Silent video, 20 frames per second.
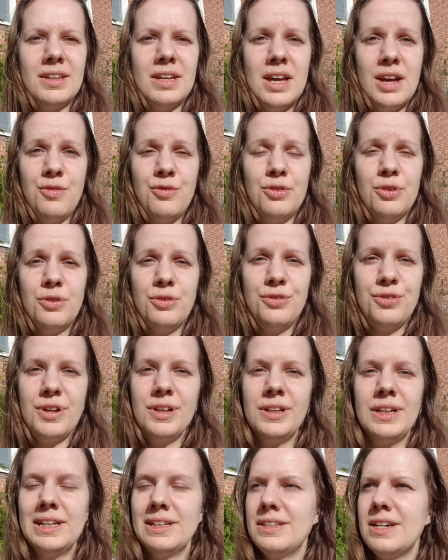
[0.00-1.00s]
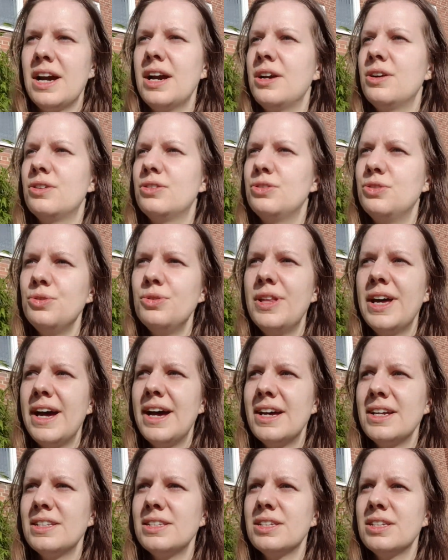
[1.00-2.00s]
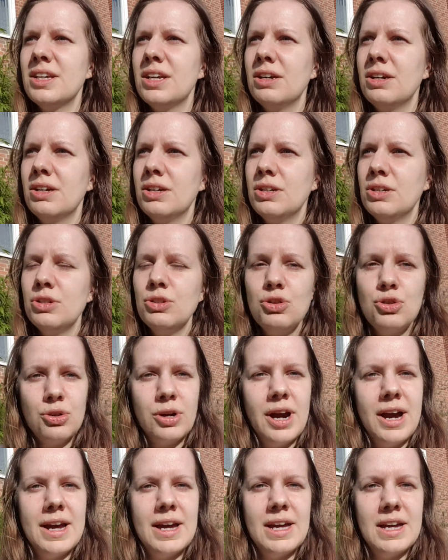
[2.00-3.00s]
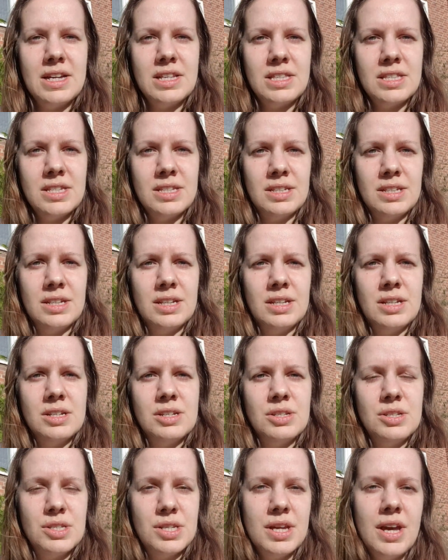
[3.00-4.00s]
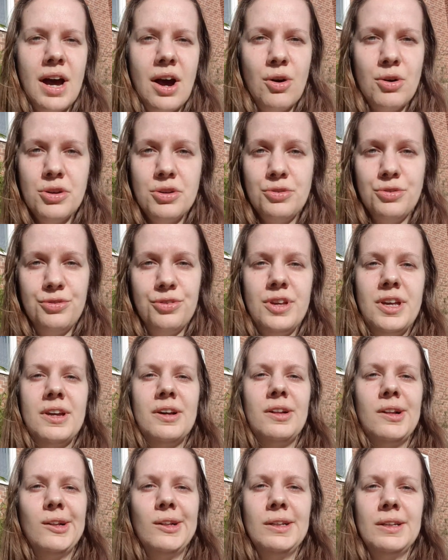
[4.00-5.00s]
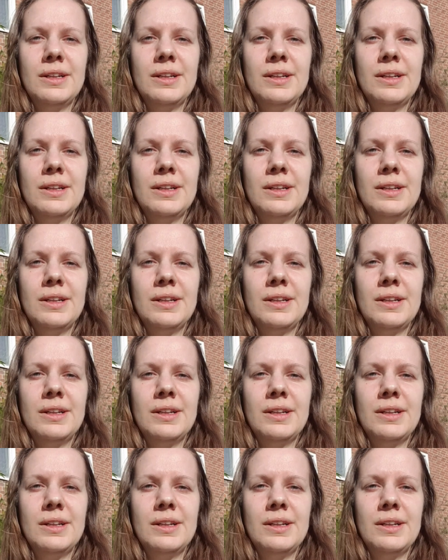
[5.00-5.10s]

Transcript: If you're feeling tired, do that, try it, see how you feel,